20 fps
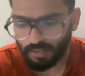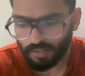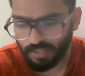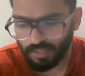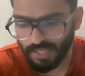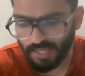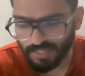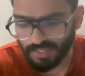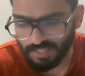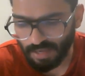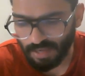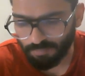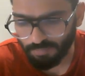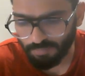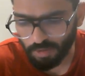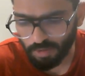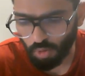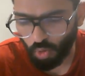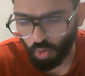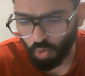the
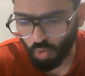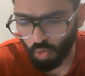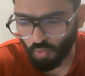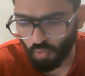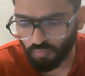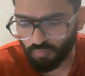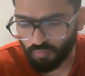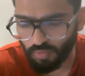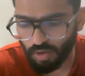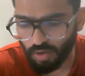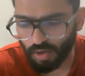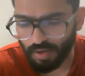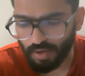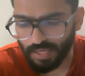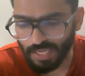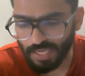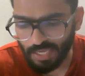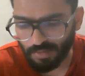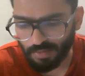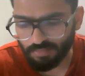example of
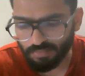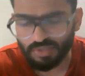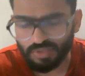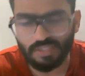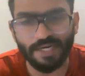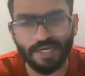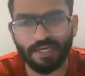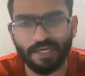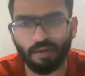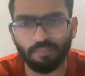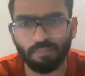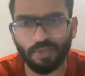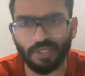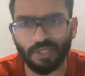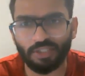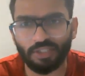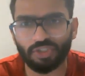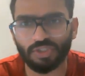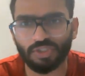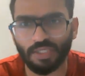AIMS data
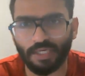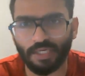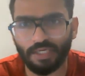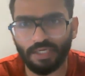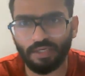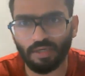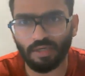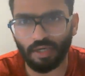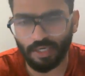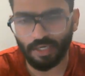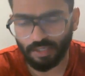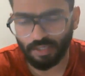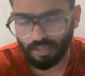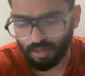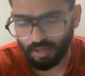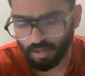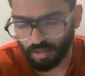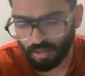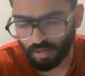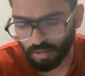breach in
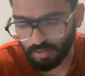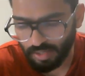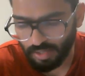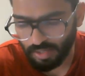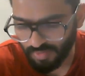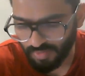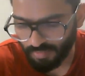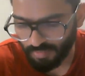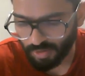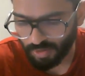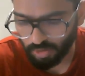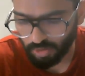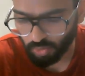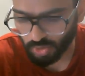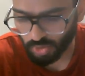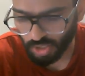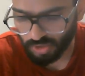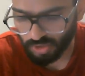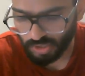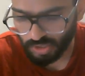November
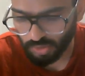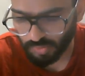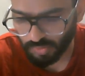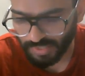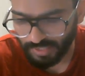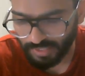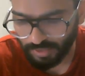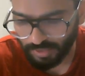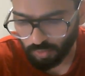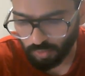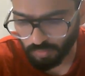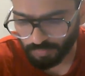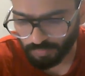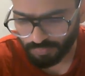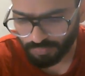2022.